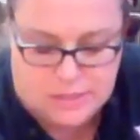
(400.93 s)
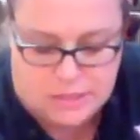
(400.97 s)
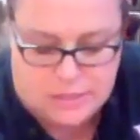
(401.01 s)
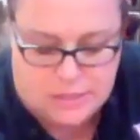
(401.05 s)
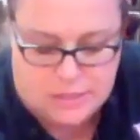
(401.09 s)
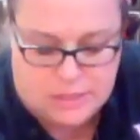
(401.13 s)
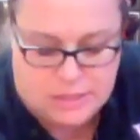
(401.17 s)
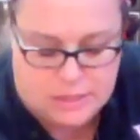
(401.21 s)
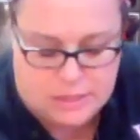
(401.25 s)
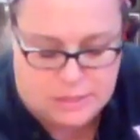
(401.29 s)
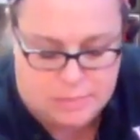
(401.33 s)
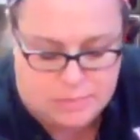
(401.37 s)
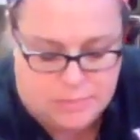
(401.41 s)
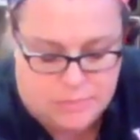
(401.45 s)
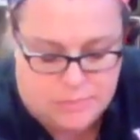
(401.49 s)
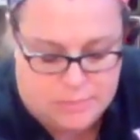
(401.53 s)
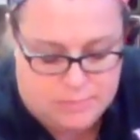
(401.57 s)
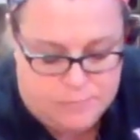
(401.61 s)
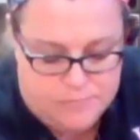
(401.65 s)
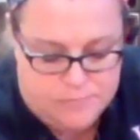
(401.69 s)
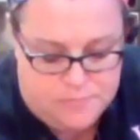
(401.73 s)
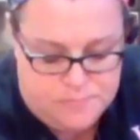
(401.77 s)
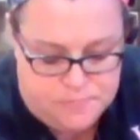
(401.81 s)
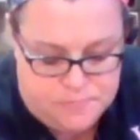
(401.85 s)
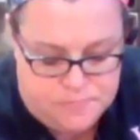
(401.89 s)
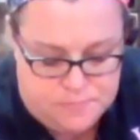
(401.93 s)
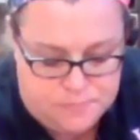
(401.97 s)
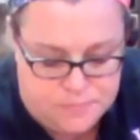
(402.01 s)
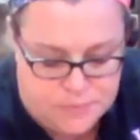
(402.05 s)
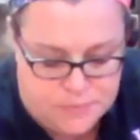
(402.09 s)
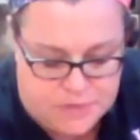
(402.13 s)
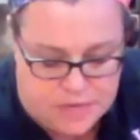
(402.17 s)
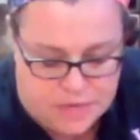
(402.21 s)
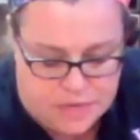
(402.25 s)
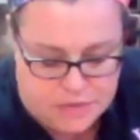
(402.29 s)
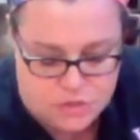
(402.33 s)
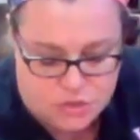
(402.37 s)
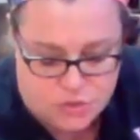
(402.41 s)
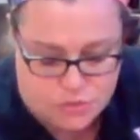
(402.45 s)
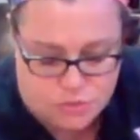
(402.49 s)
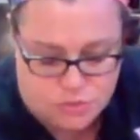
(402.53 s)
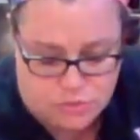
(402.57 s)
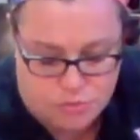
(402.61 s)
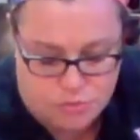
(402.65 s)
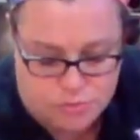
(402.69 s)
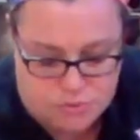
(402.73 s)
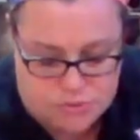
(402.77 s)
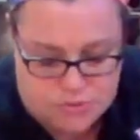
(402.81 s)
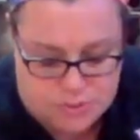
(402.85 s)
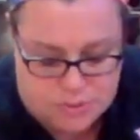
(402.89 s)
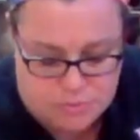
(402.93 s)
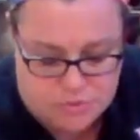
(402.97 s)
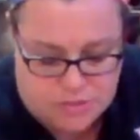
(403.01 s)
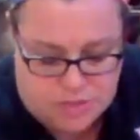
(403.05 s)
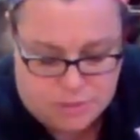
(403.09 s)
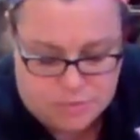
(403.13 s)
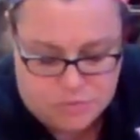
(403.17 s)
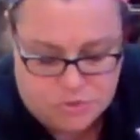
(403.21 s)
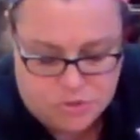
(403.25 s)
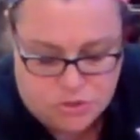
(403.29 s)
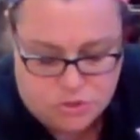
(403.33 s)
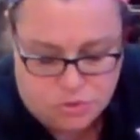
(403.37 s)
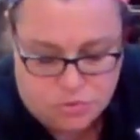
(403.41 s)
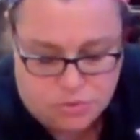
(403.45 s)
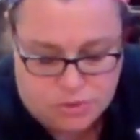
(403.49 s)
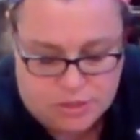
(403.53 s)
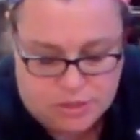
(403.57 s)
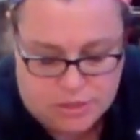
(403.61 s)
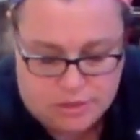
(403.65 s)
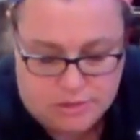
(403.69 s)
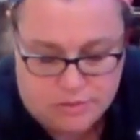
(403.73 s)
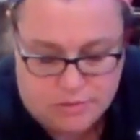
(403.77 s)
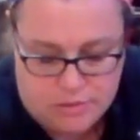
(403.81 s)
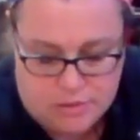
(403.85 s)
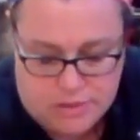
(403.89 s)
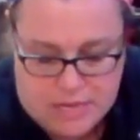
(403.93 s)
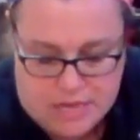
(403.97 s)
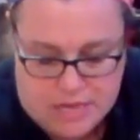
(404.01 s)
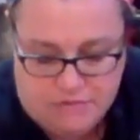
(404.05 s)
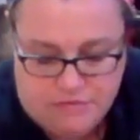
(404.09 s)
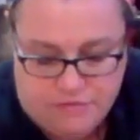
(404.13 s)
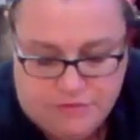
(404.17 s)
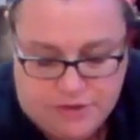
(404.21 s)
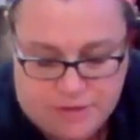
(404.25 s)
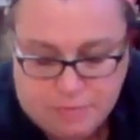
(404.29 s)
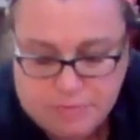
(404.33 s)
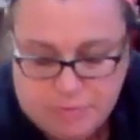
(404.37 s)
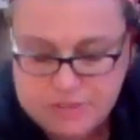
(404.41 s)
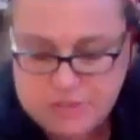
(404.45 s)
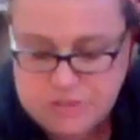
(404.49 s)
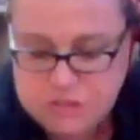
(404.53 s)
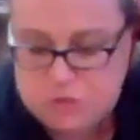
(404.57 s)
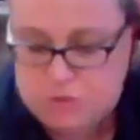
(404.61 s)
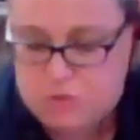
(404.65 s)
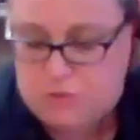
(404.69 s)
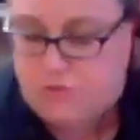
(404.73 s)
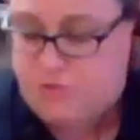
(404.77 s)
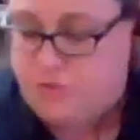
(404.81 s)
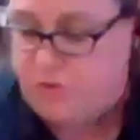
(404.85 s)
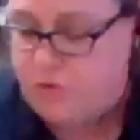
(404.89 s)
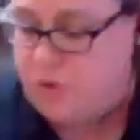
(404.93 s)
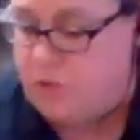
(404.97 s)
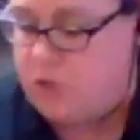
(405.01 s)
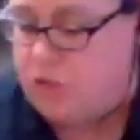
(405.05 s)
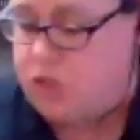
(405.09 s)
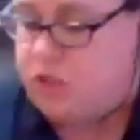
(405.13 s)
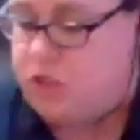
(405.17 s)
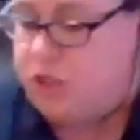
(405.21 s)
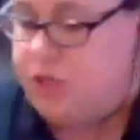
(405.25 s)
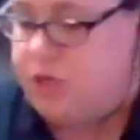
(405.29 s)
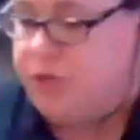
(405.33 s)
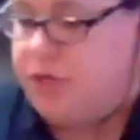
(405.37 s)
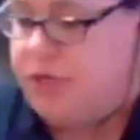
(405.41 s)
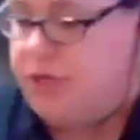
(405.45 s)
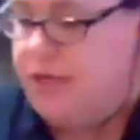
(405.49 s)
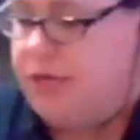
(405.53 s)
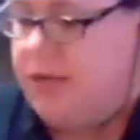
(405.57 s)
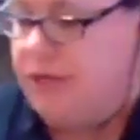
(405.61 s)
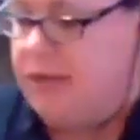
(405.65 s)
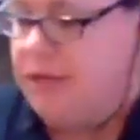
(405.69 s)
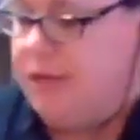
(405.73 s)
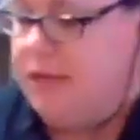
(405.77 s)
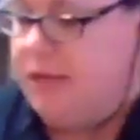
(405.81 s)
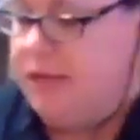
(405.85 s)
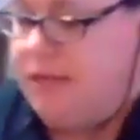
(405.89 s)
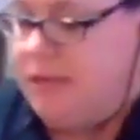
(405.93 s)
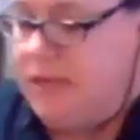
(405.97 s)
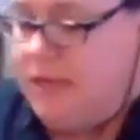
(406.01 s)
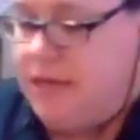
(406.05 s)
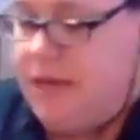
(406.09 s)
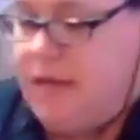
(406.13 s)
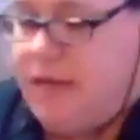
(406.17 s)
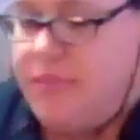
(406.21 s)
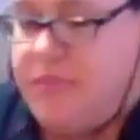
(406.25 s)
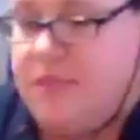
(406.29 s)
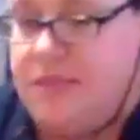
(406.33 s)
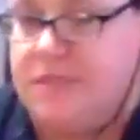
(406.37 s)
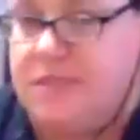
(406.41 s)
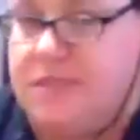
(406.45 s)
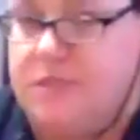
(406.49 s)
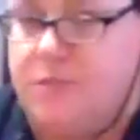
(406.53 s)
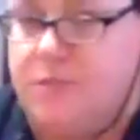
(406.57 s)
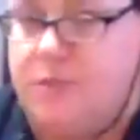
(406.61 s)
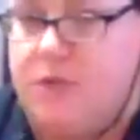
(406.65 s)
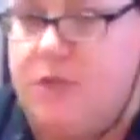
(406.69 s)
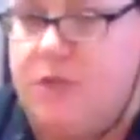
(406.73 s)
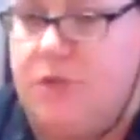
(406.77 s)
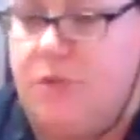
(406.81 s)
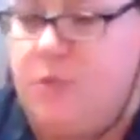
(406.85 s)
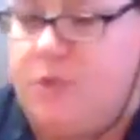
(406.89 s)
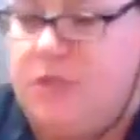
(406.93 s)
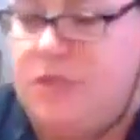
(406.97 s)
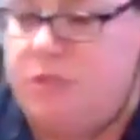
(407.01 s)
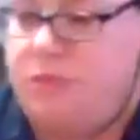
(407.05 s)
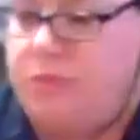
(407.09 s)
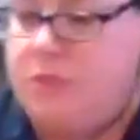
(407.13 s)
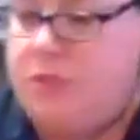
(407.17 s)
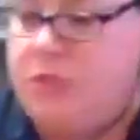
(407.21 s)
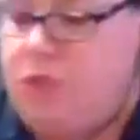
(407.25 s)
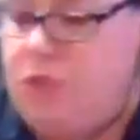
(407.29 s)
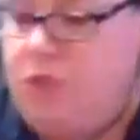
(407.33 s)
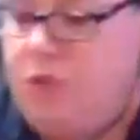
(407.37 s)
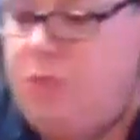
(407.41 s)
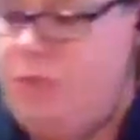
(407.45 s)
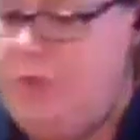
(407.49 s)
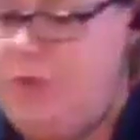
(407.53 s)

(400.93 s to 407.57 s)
I do sometimes do a family dinner for charity, and this is one of the ones we do